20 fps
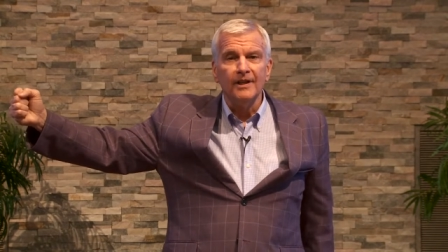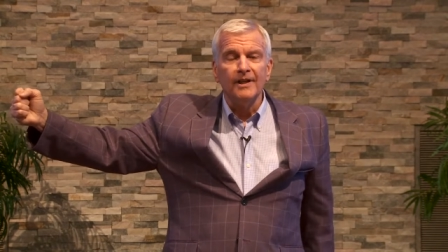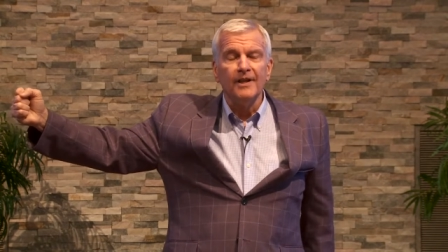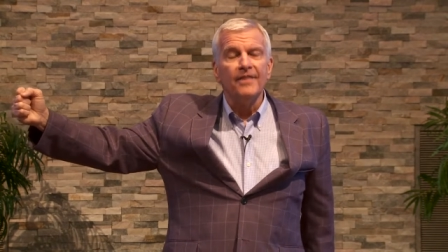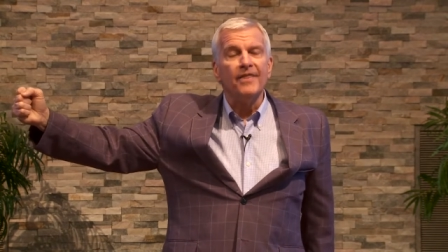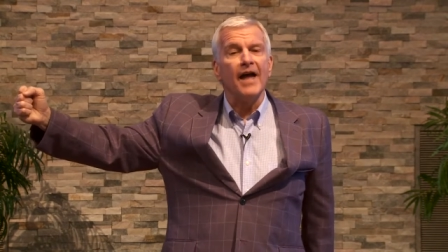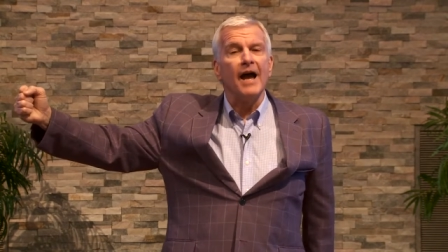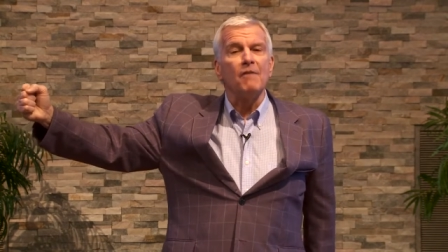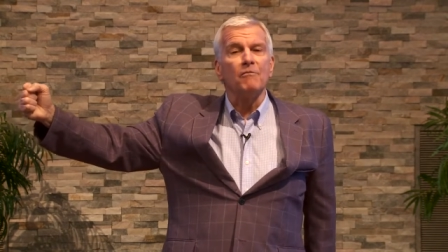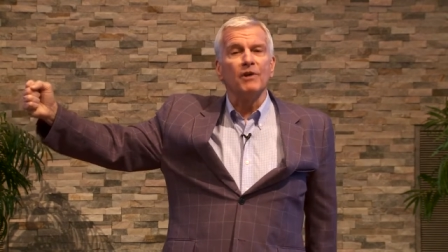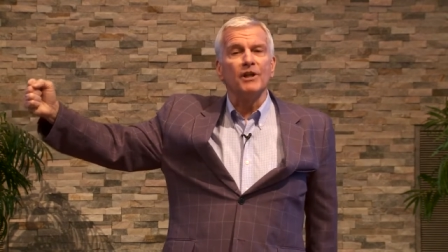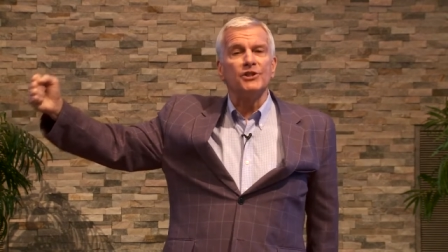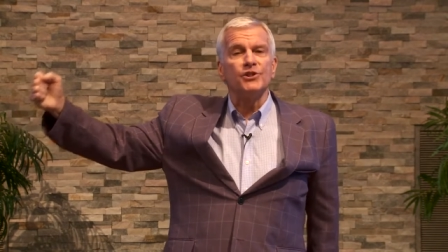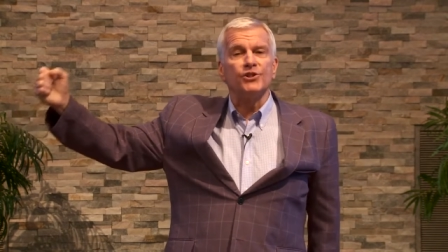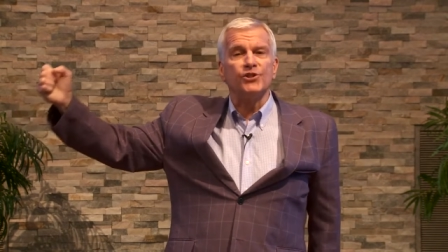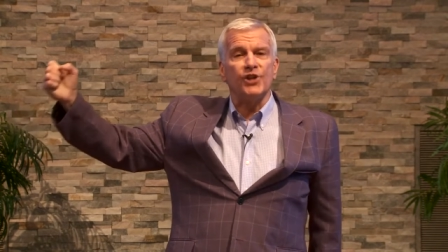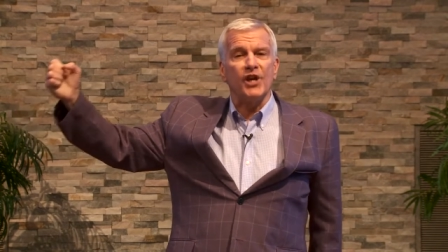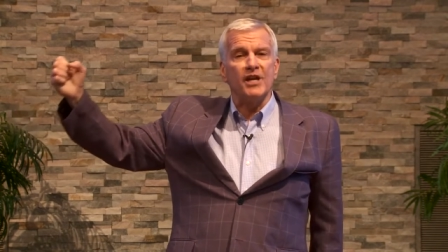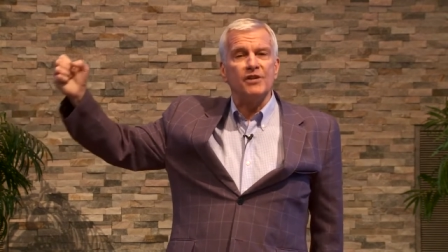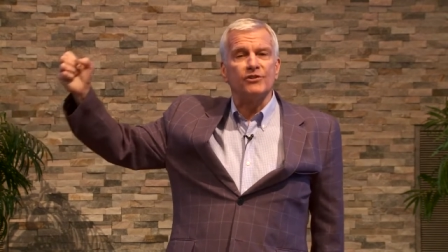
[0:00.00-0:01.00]
that which
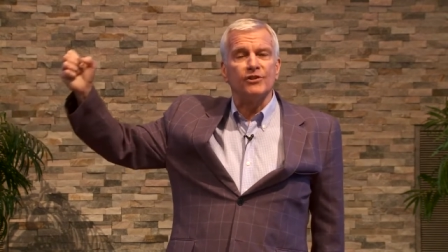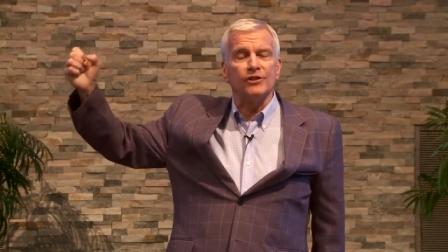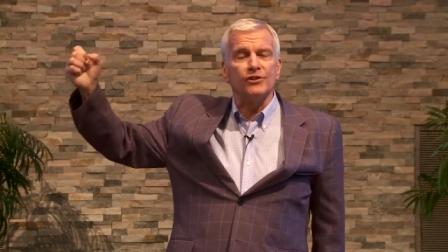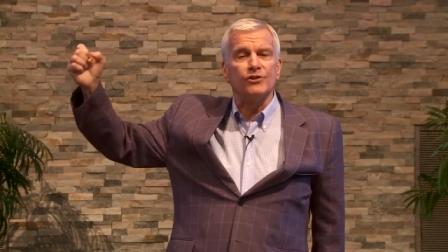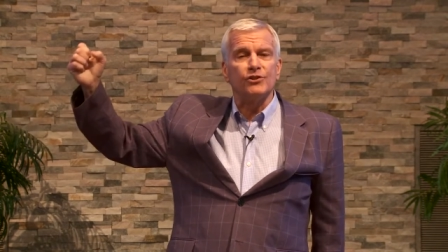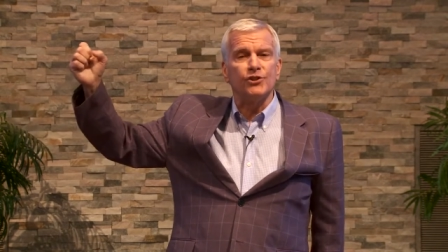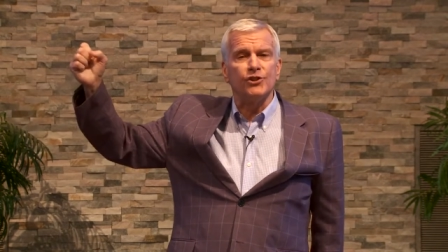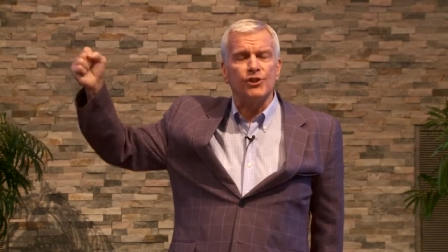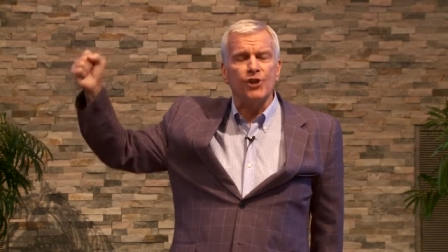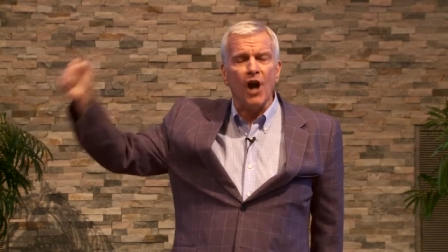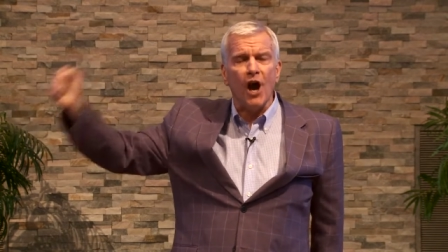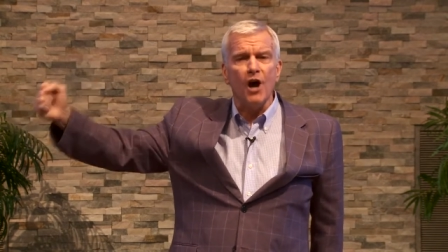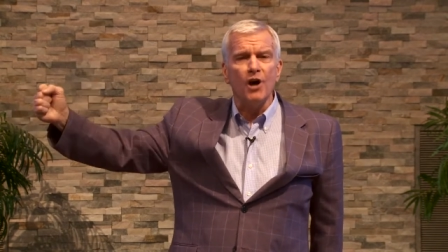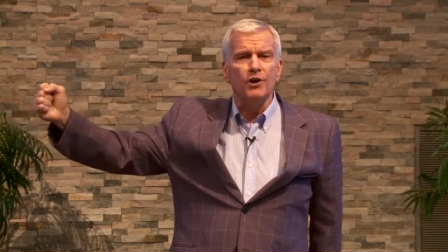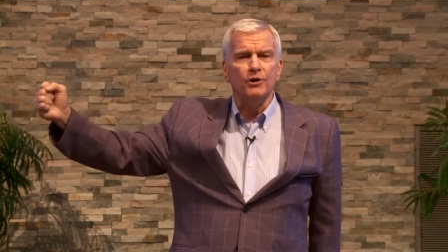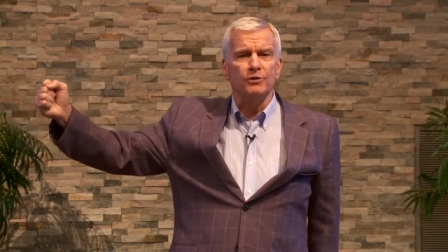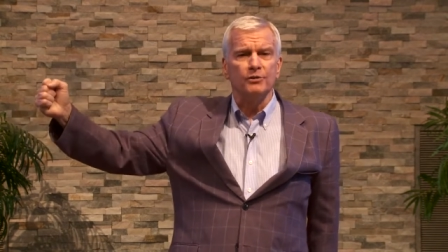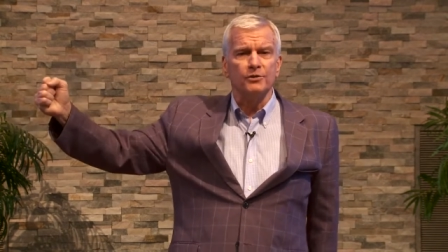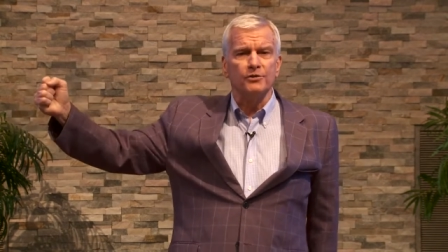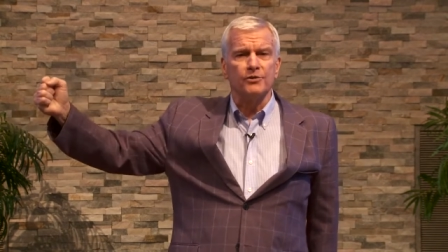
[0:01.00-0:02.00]
Jesus
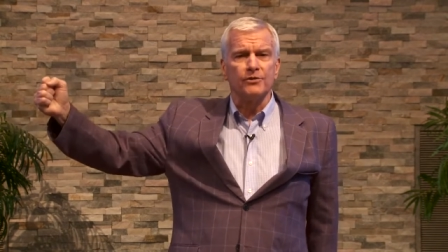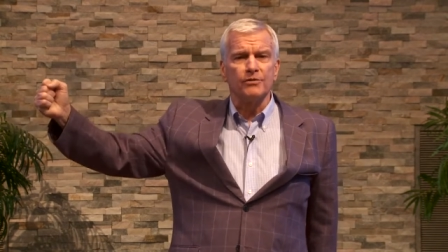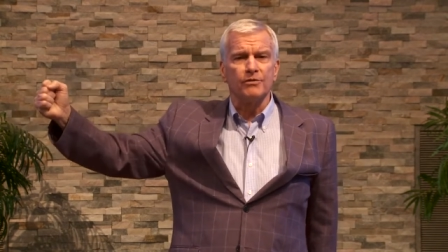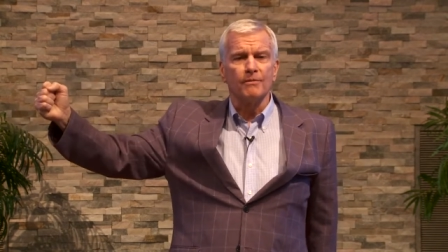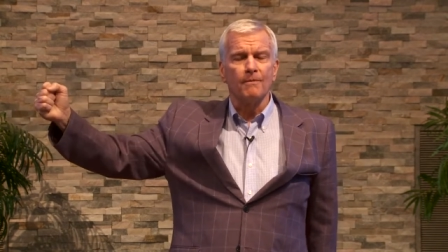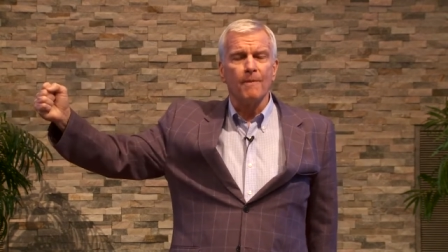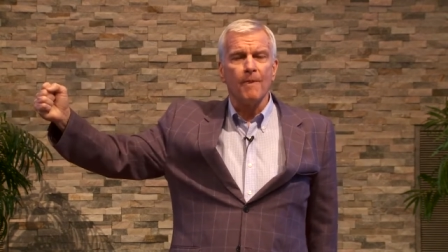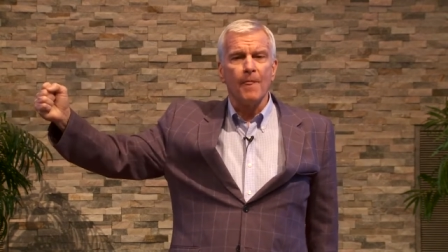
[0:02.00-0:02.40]
chose.